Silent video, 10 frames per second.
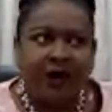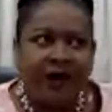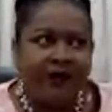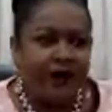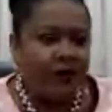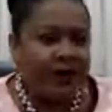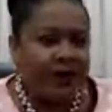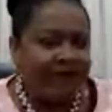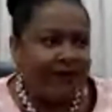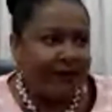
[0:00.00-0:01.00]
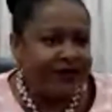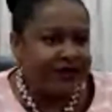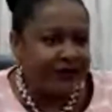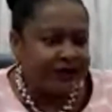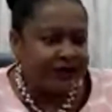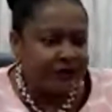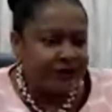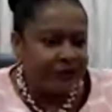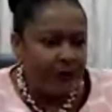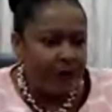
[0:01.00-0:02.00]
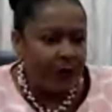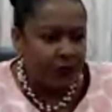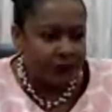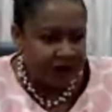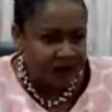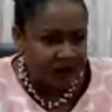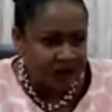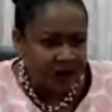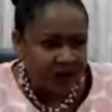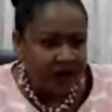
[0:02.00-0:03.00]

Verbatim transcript: i think we have mapped 64 ports